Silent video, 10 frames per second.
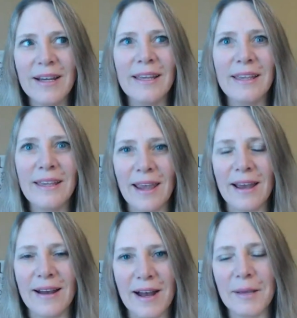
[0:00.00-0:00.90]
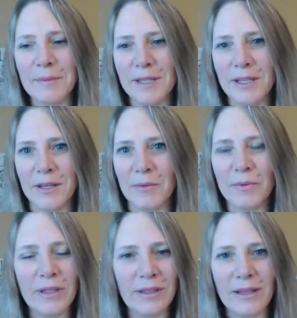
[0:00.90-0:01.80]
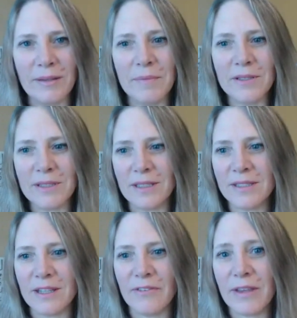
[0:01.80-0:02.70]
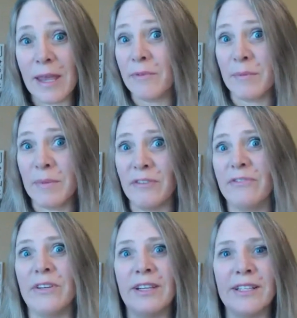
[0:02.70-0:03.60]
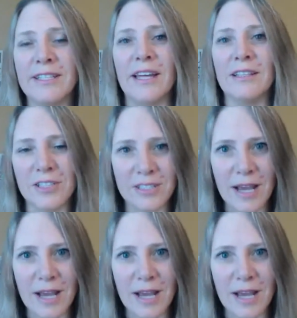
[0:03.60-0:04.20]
yeah, I'm, you know, really most of this stuff came from infinite intelligence.